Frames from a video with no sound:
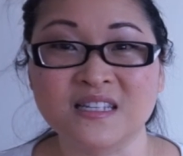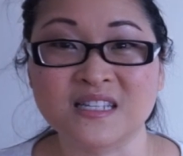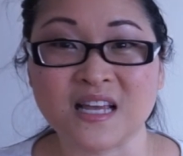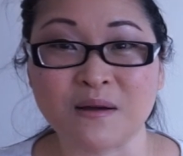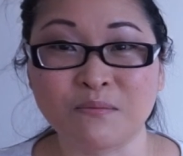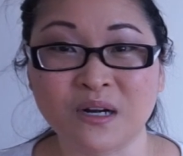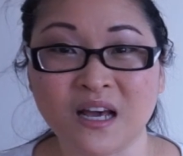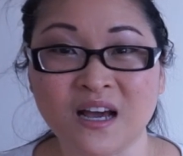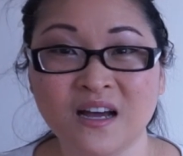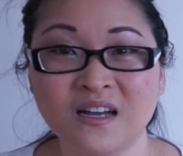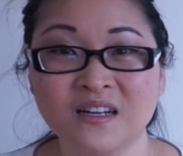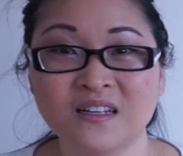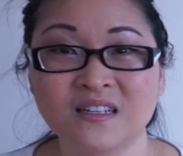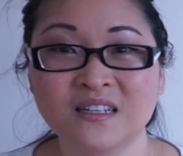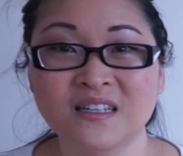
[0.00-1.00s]

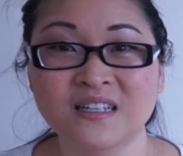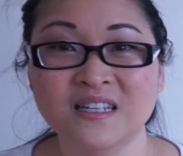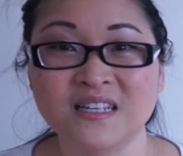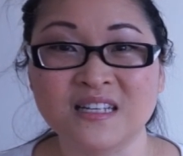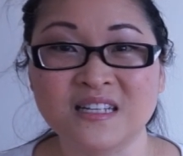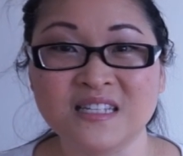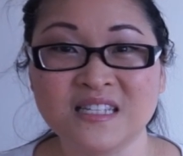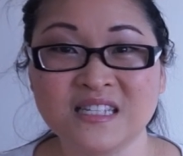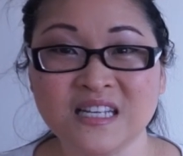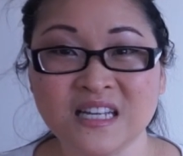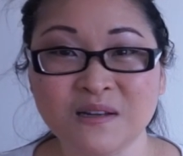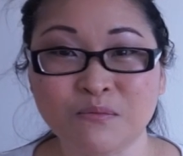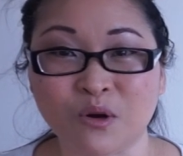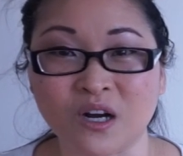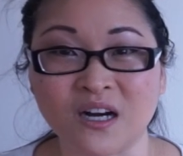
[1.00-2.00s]
Zebra,
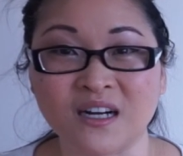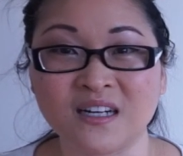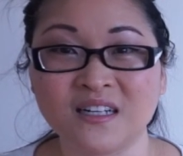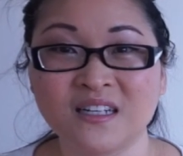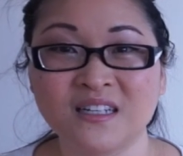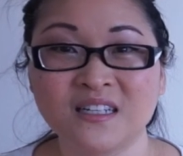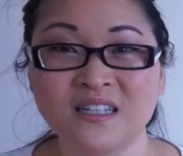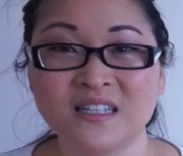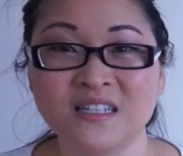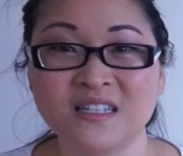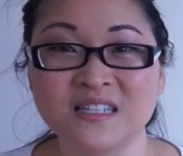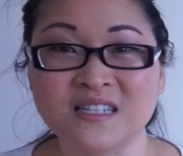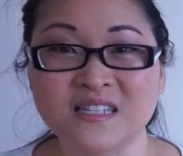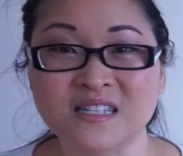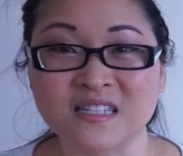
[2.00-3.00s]
zebra,
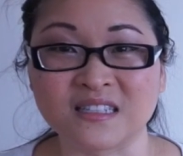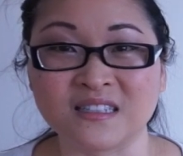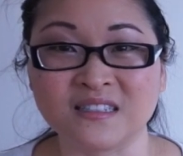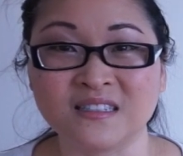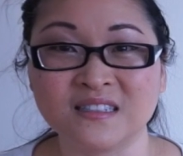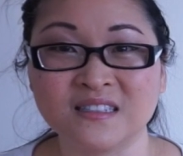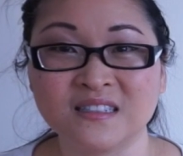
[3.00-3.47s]
Z.